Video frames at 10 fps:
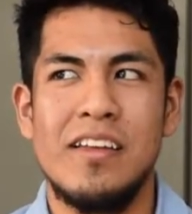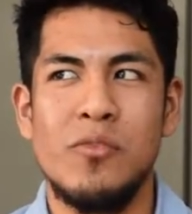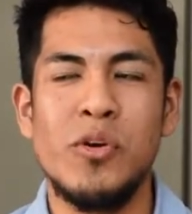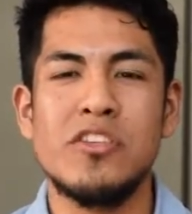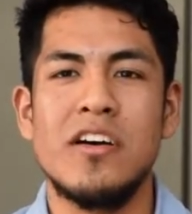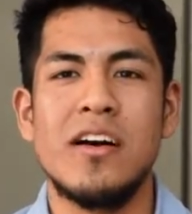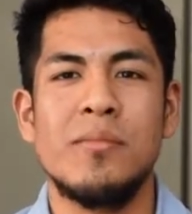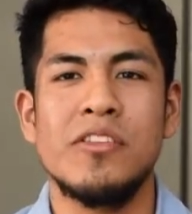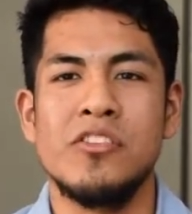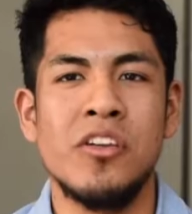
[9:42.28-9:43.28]
we could talk
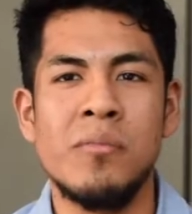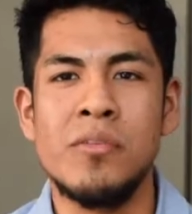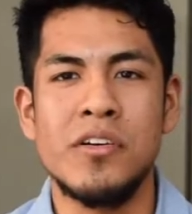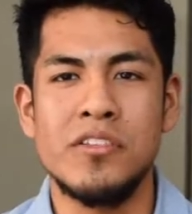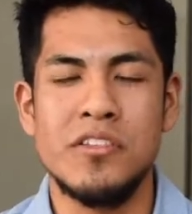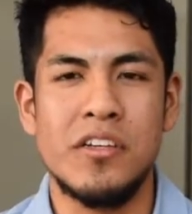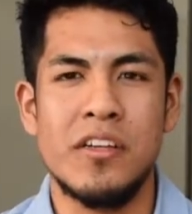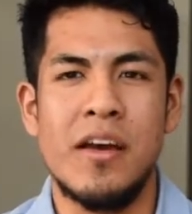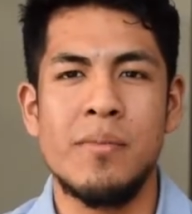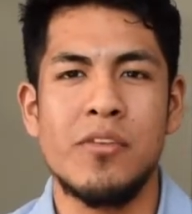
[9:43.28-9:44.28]
about the numbers, the
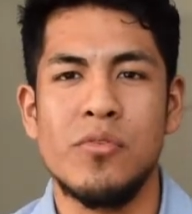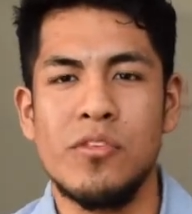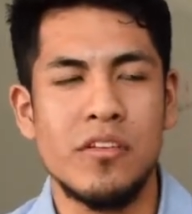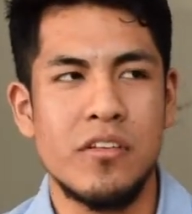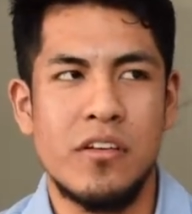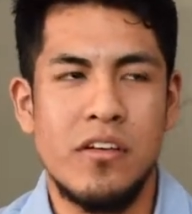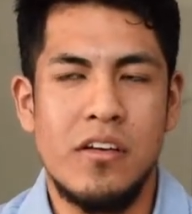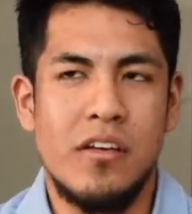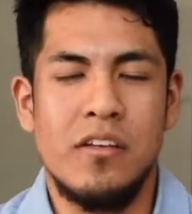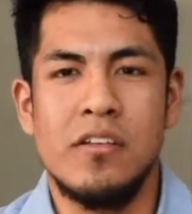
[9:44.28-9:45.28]
economic growth,
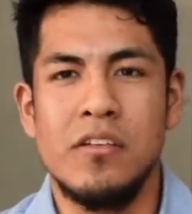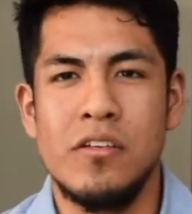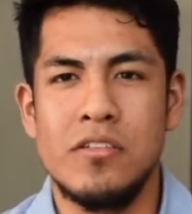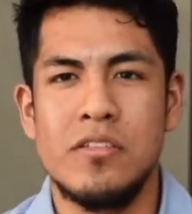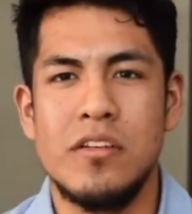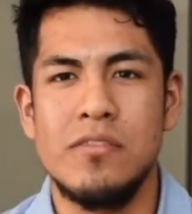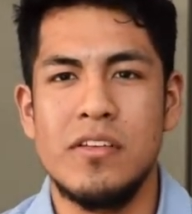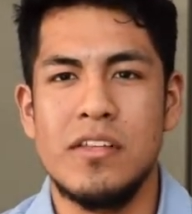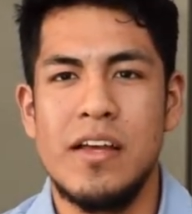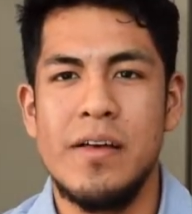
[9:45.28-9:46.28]
and all the stuff
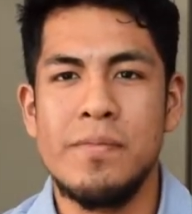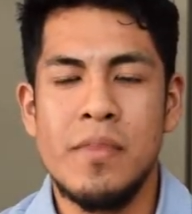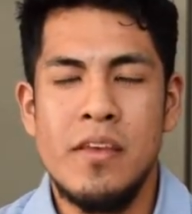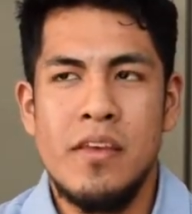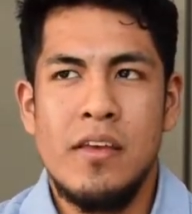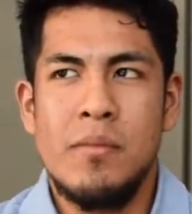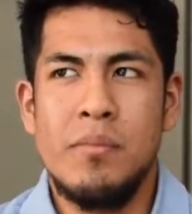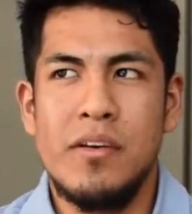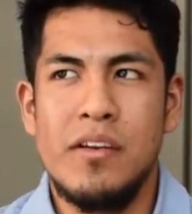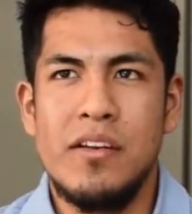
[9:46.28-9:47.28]
like that.
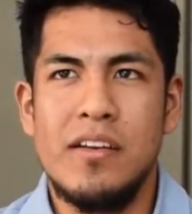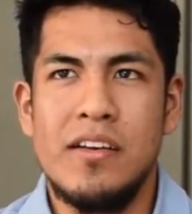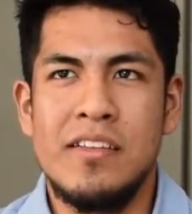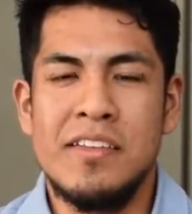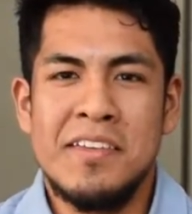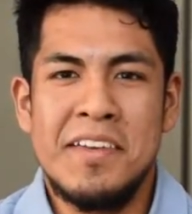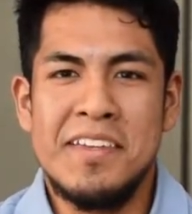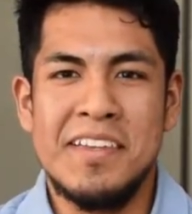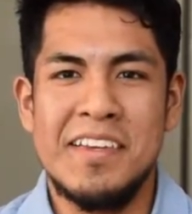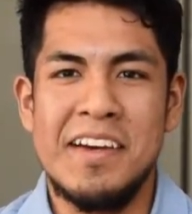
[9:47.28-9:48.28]
But at the end of the
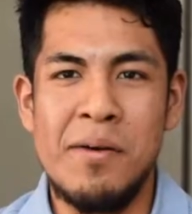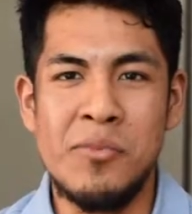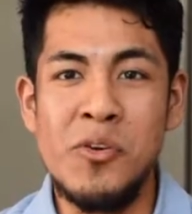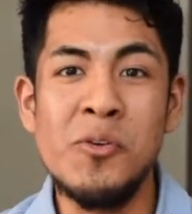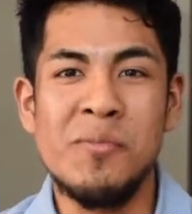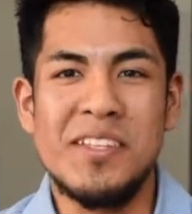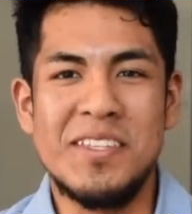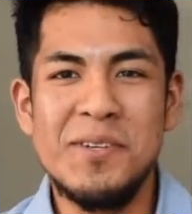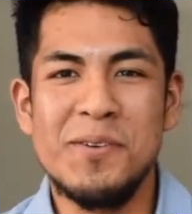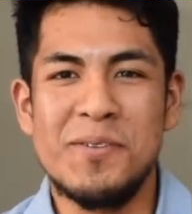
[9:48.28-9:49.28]
day, like, I'm human
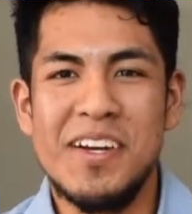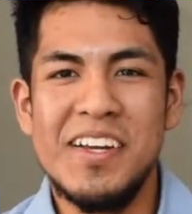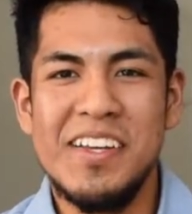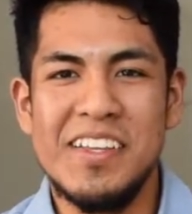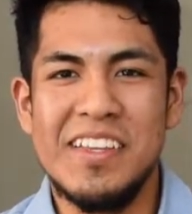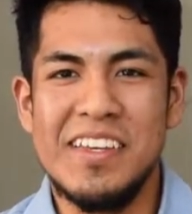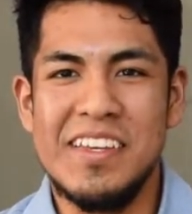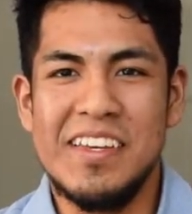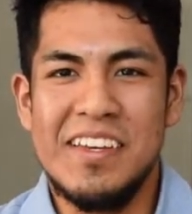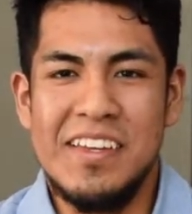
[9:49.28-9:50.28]
too, right?
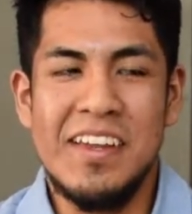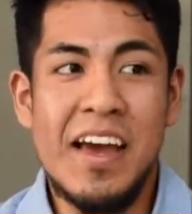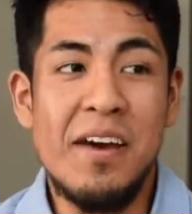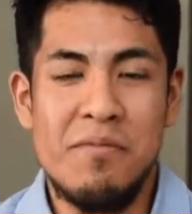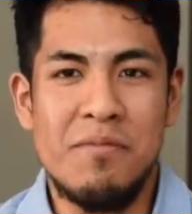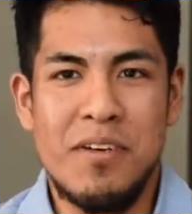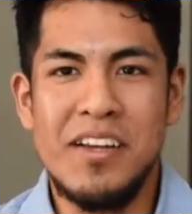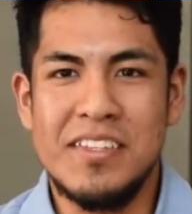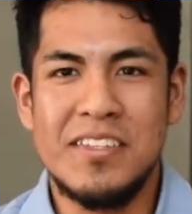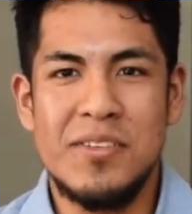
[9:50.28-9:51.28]
Like, and I have
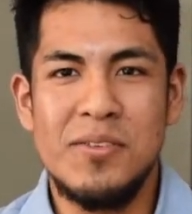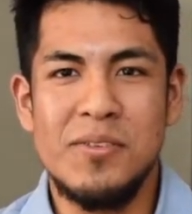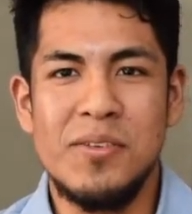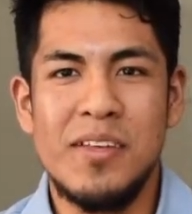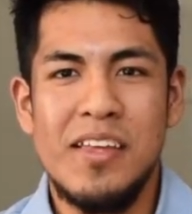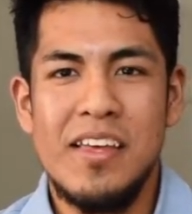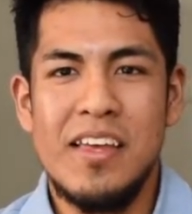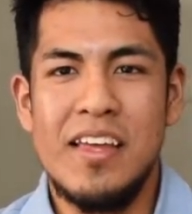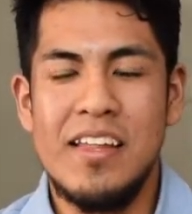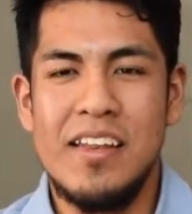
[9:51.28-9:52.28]
rights too.
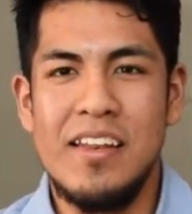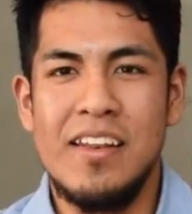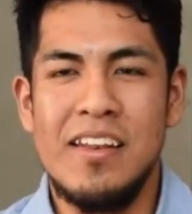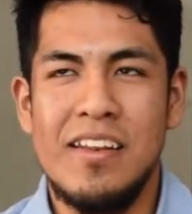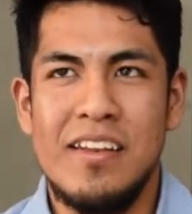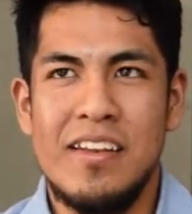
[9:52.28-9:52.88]
And